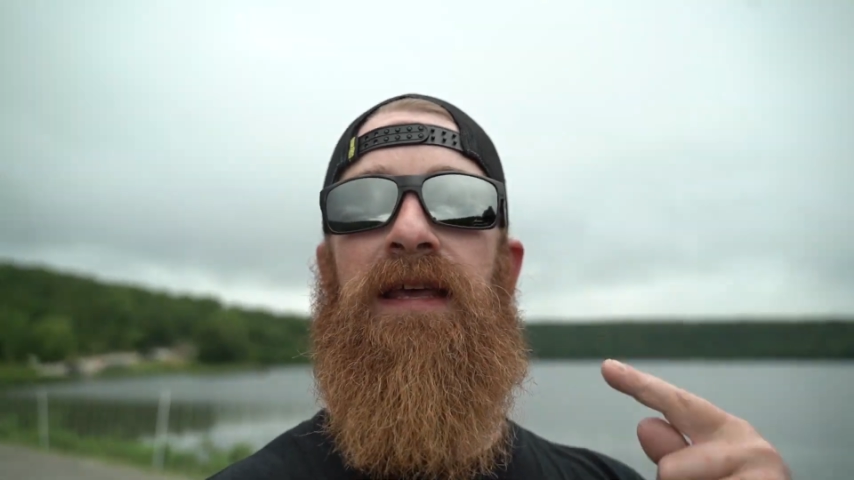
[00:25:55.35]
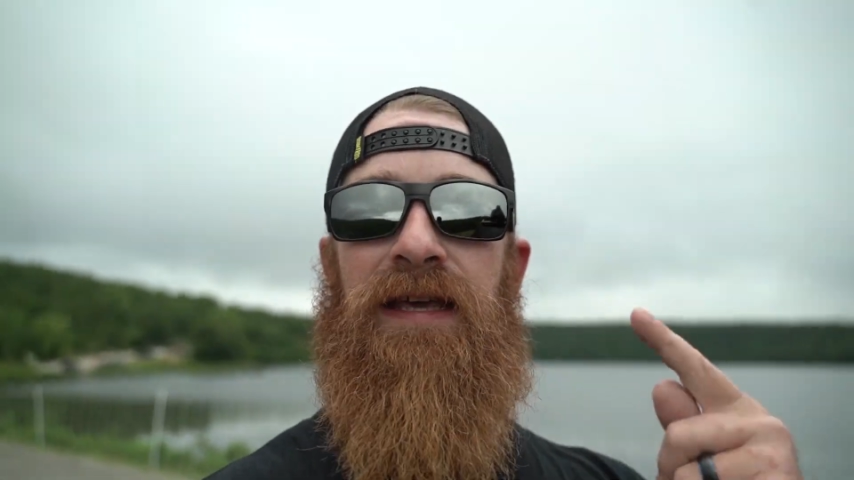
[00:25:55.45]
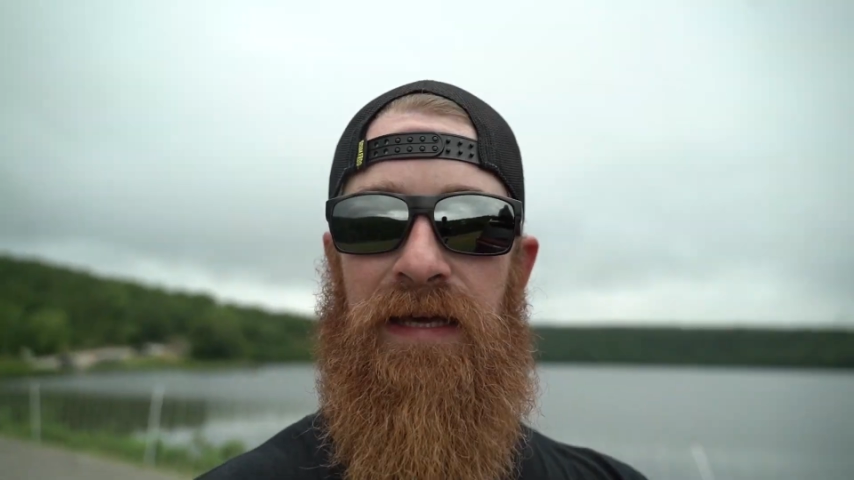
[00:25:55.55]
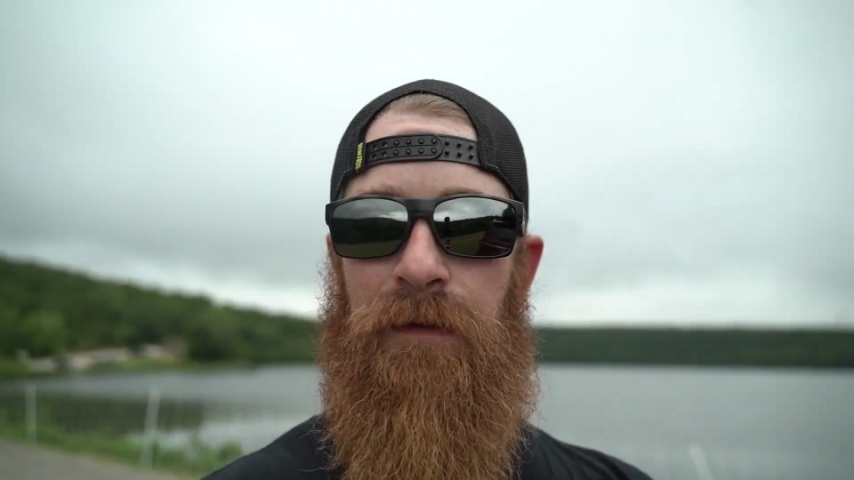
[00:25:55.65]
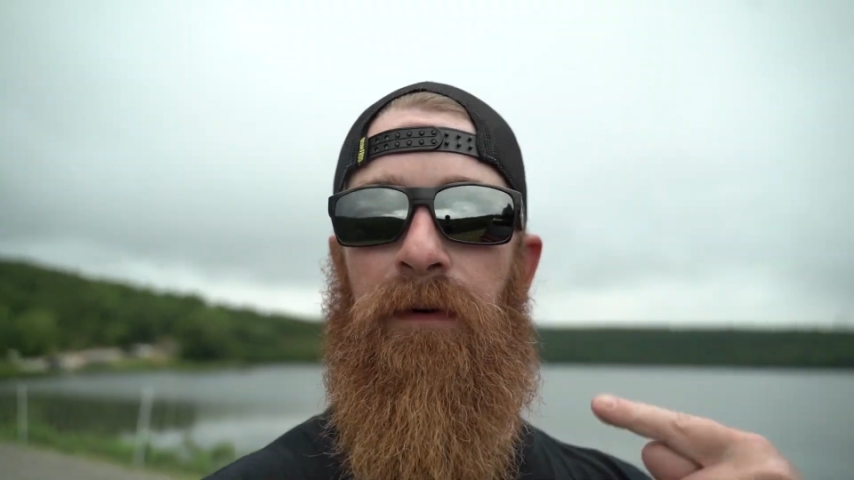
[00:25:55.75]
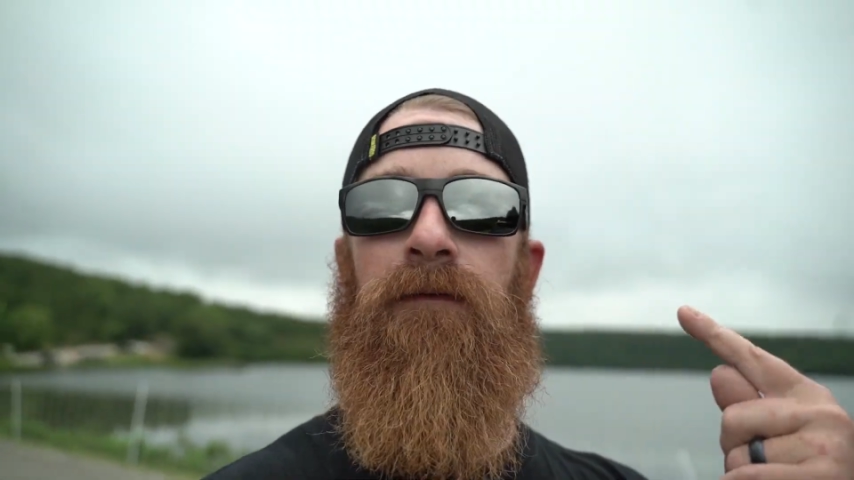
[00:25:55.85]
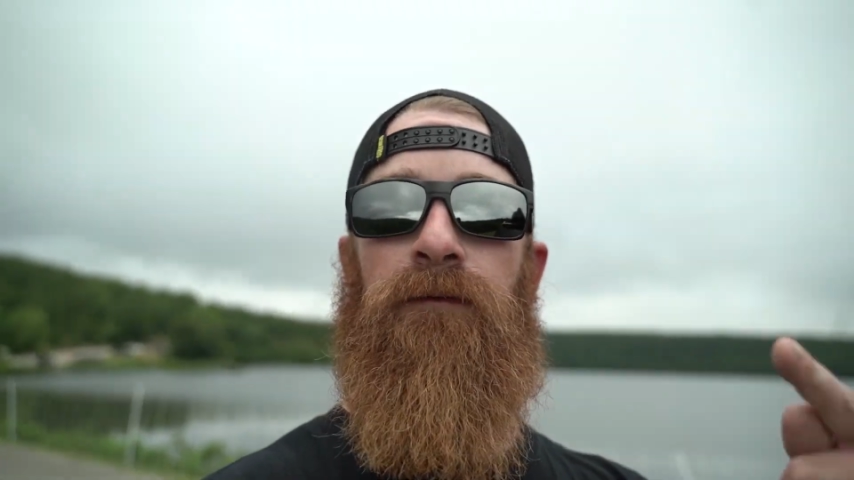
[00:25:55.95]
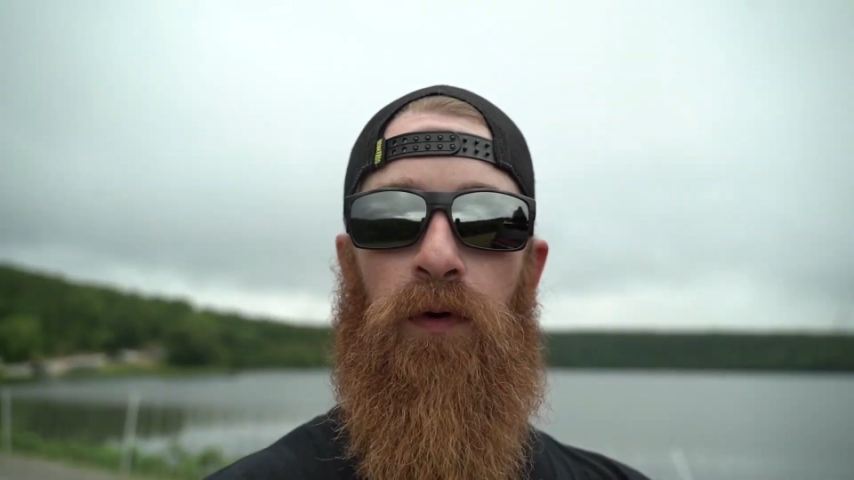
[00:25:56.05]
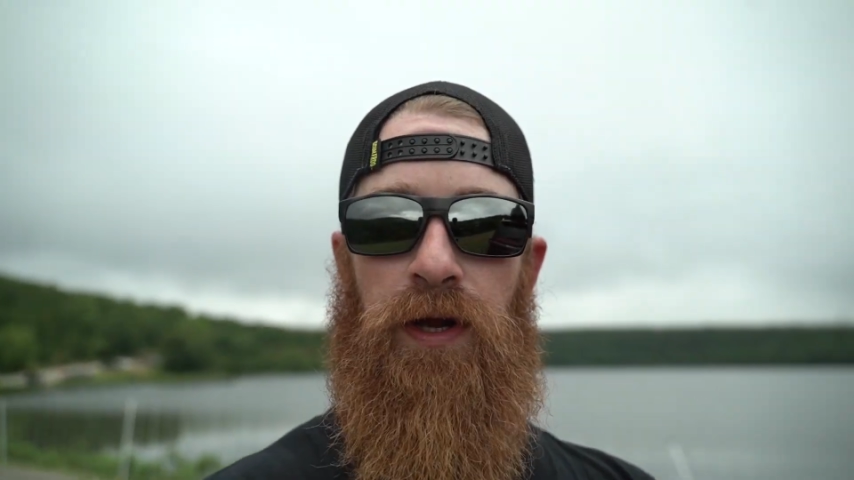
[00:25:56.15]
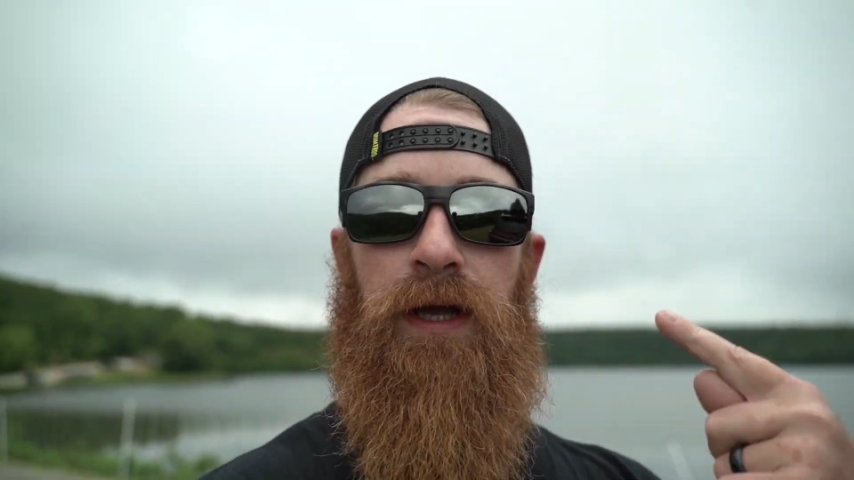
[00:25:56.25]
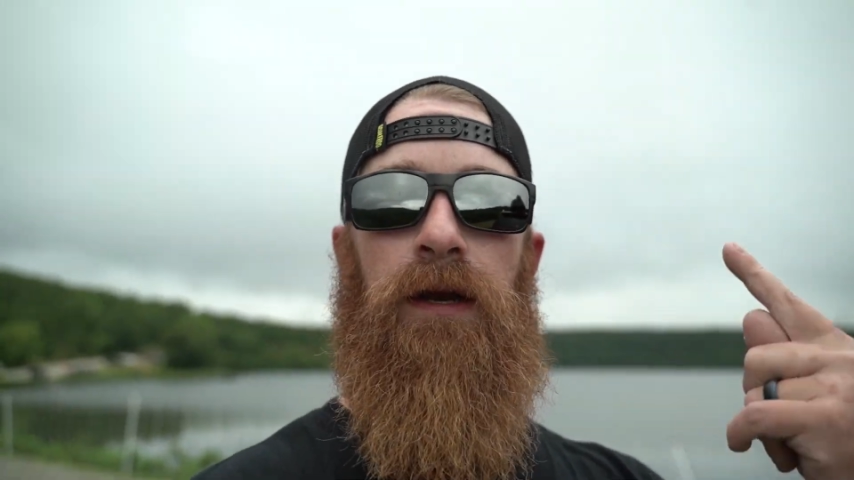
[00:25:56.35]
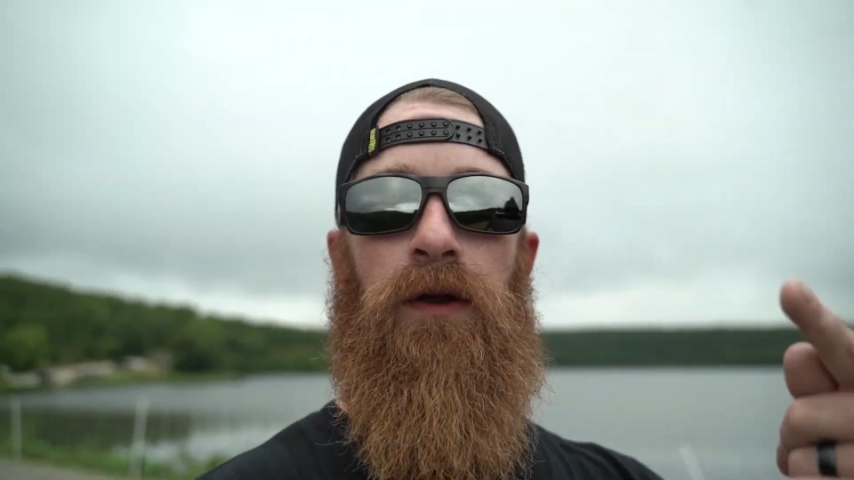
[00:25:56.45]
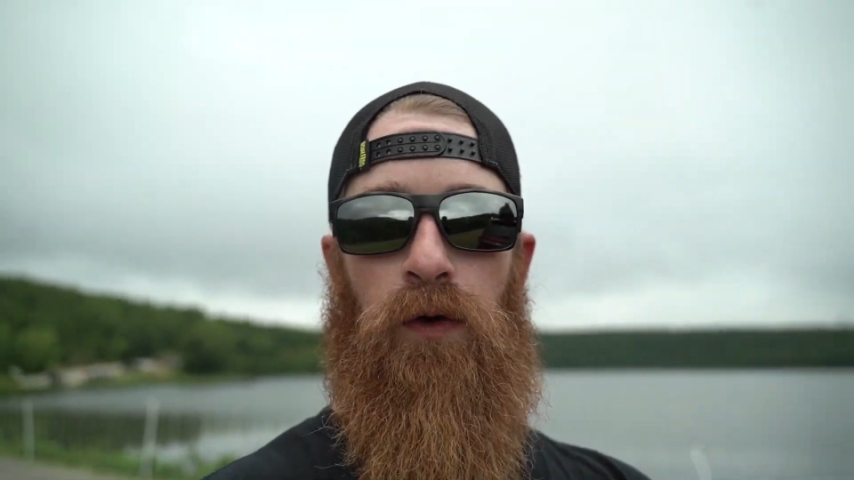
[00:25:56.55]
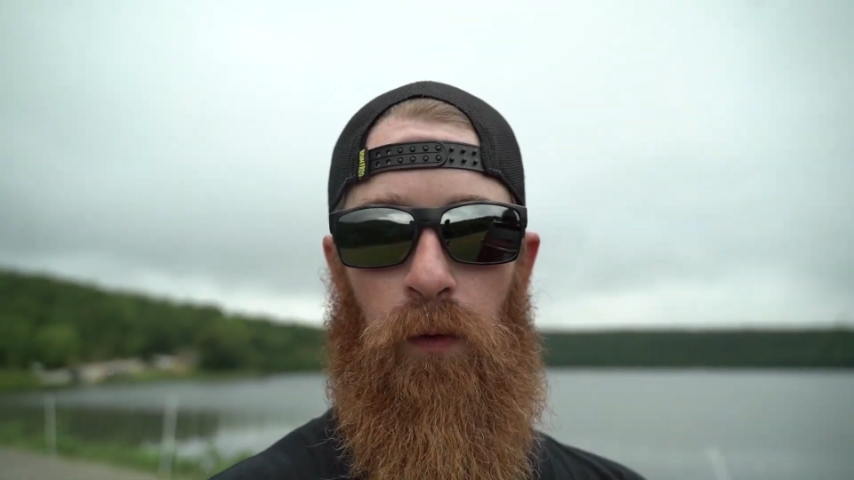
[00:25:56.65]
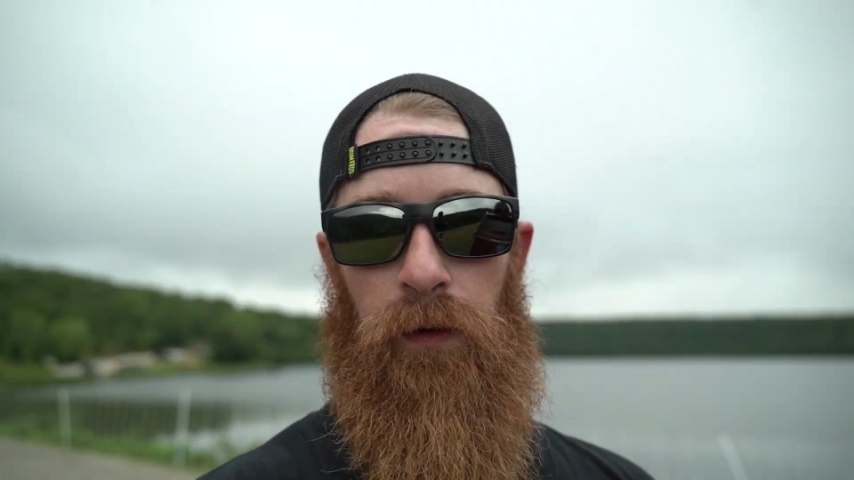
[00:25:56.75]
Keep
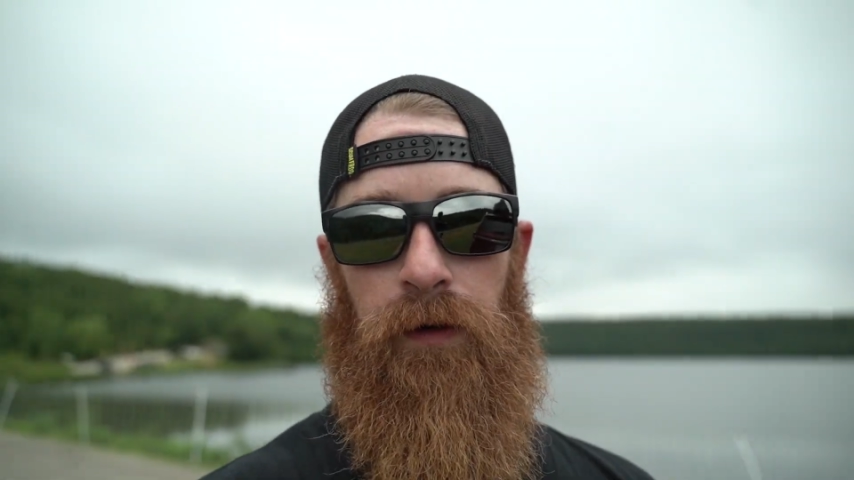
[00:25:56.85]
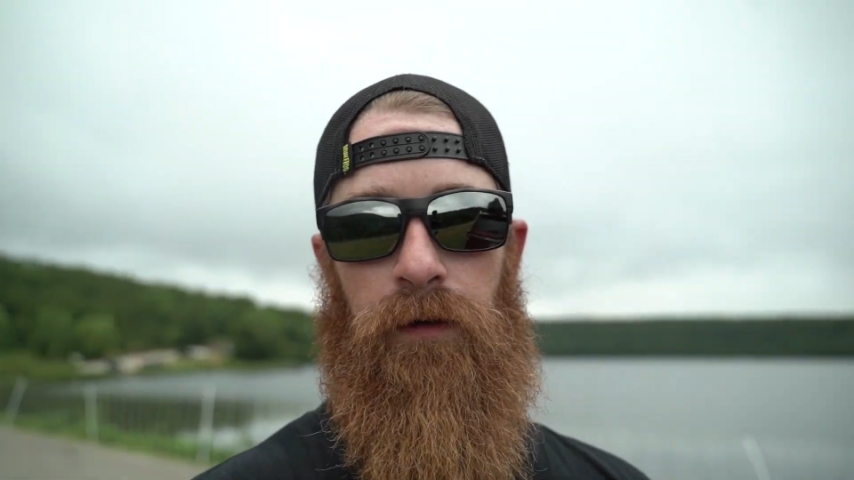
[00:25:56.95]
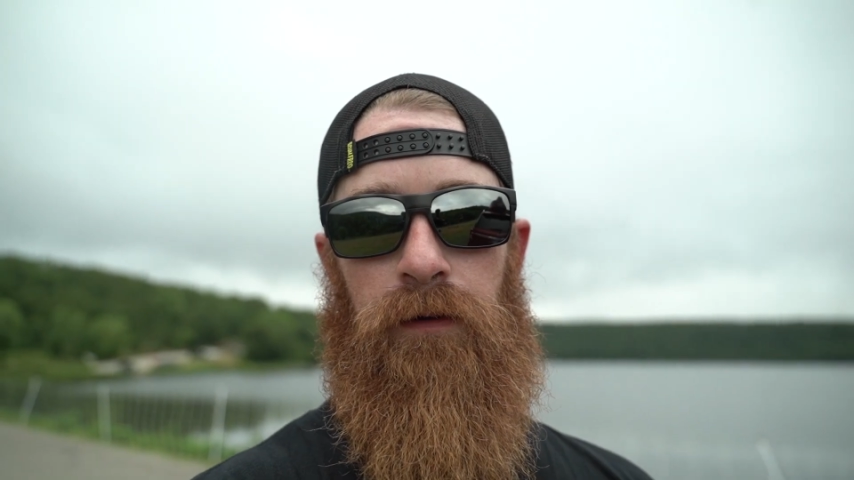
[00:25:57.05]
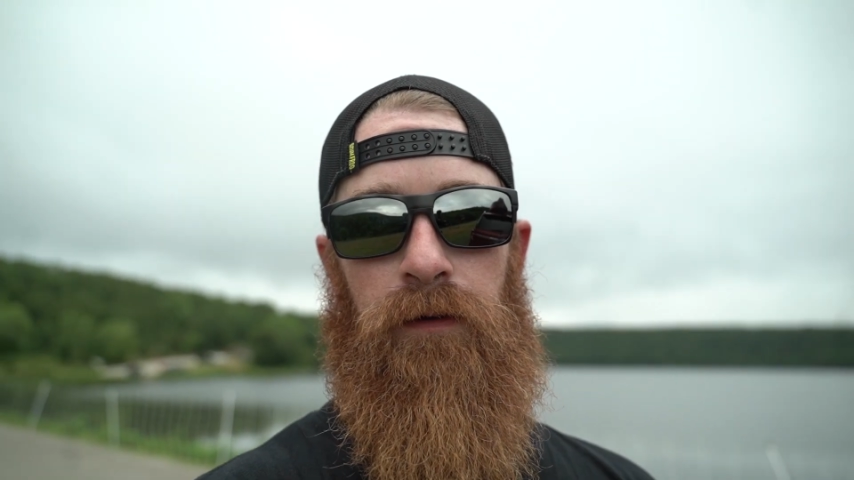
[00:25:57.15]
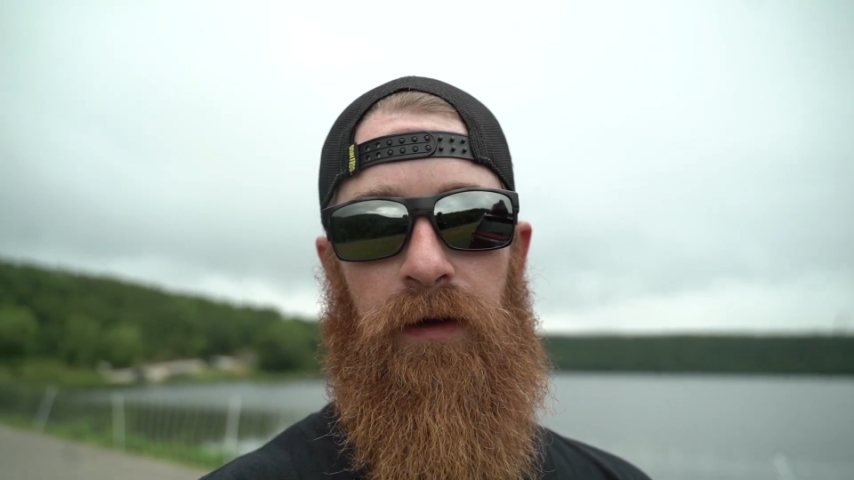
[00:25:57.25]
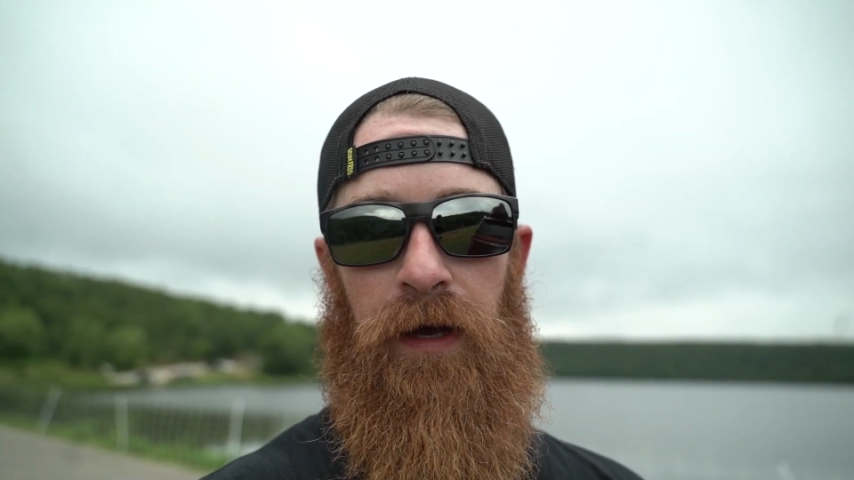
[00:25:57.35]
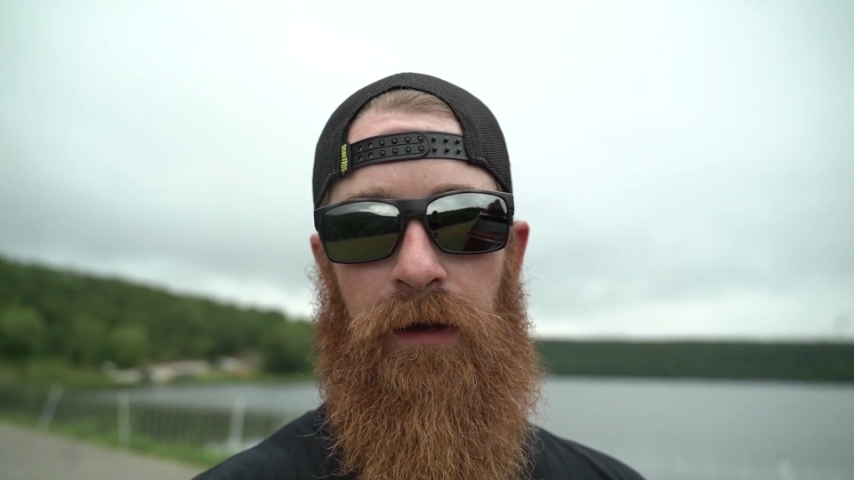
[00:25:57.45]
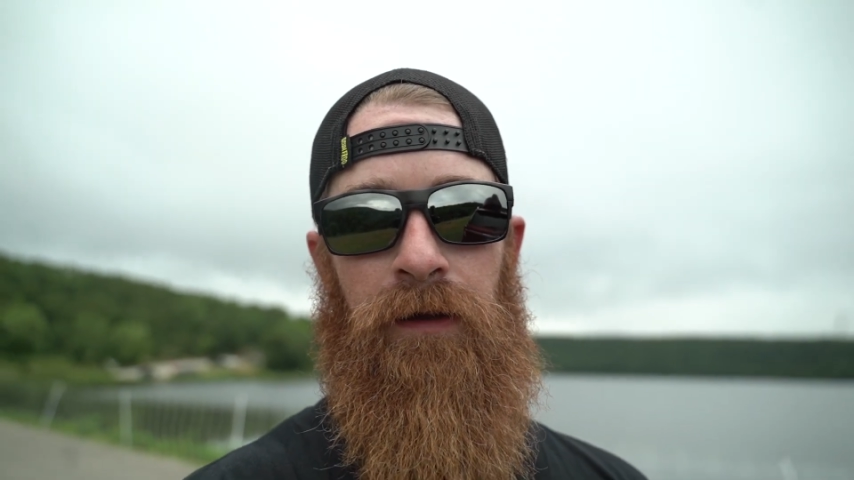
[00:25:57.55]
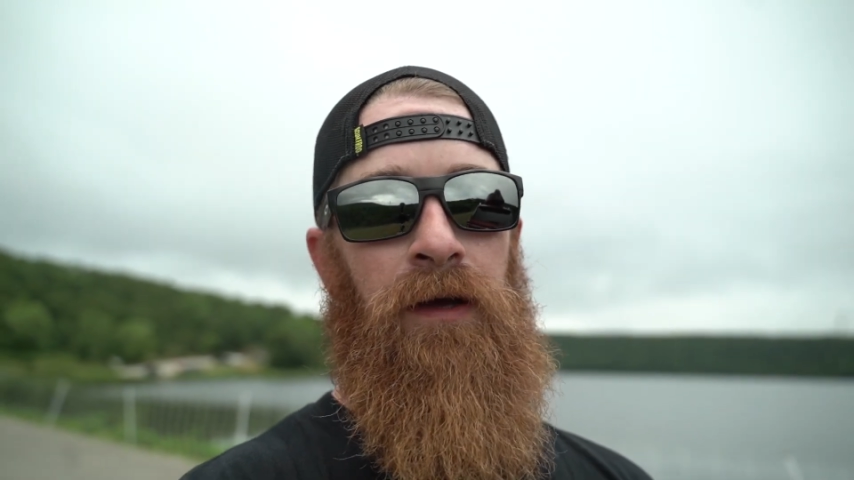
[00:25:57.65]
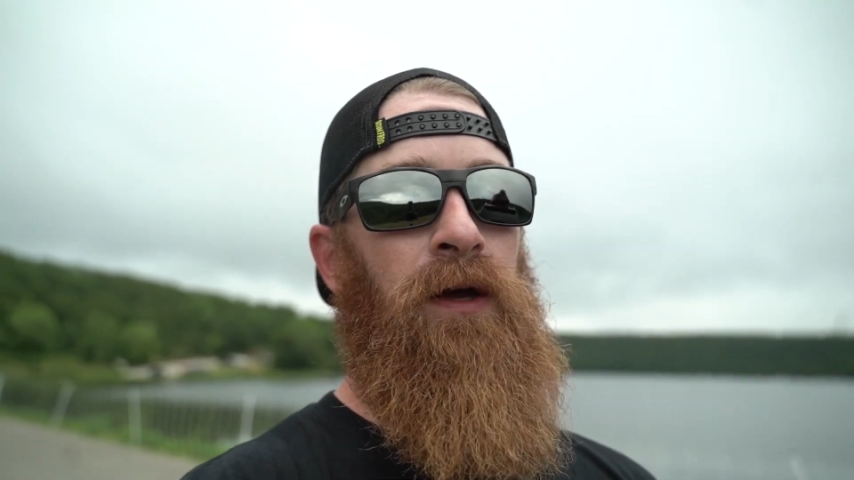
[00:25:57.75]
freaking going, okay?